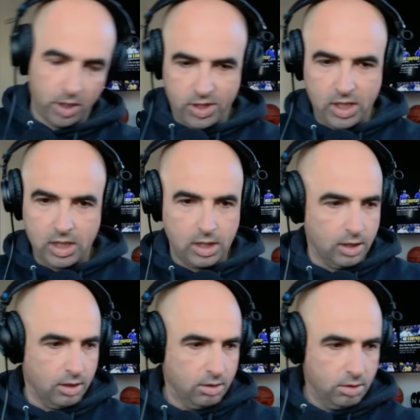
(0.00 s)
tea
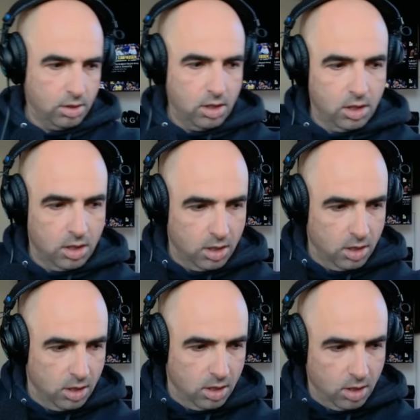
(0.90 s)
here.
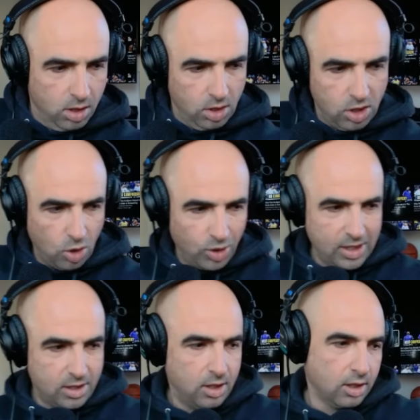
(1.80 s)

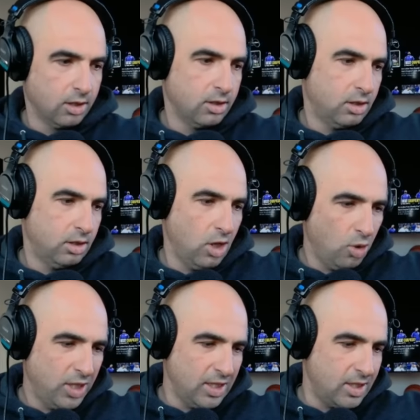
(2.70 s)
Yogi
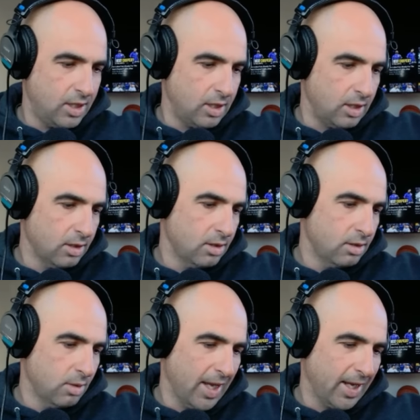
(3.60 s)
tea.
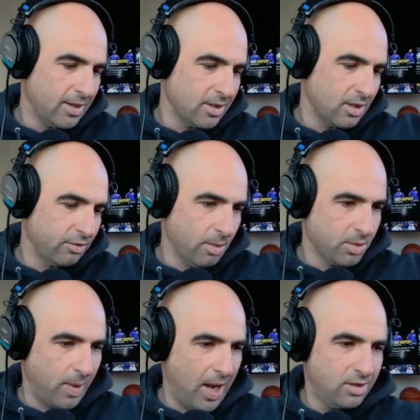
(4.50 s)
Where'd I get this thing from?
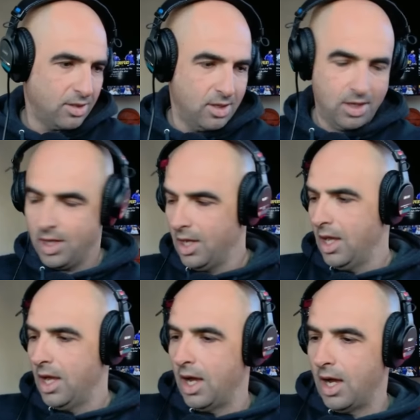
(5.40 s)
Sprouts?
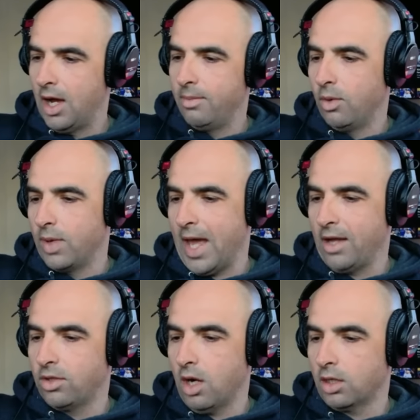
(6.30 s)

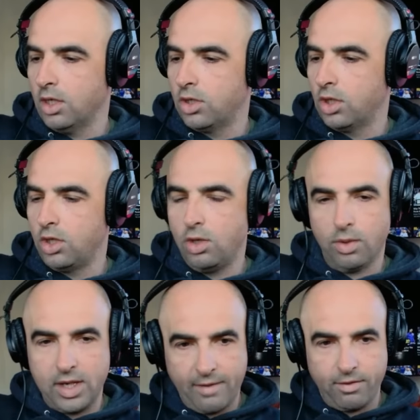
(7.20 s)
Without darkness, you
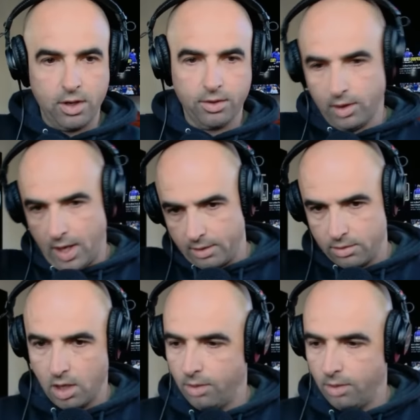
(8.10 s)
would never know the light. So